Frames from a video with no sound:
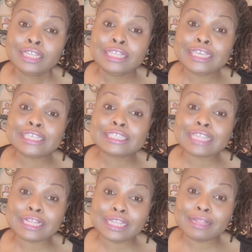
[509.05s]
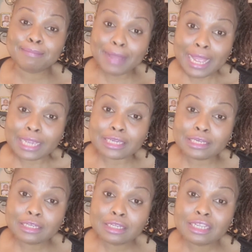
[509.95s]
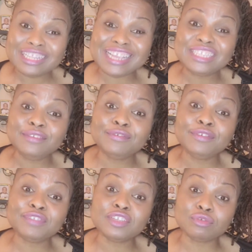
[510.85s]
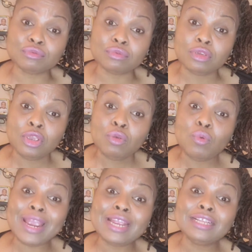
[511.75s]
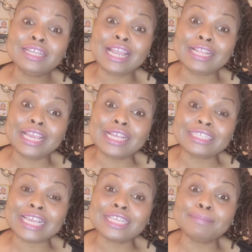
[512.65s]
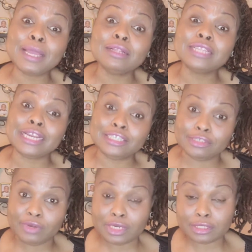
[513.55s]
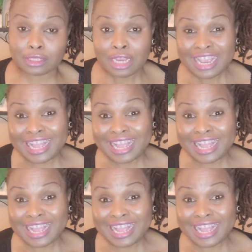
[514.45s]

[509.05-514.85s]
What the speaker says: This started back in 1952 when Ghanaians expelled Nigerians.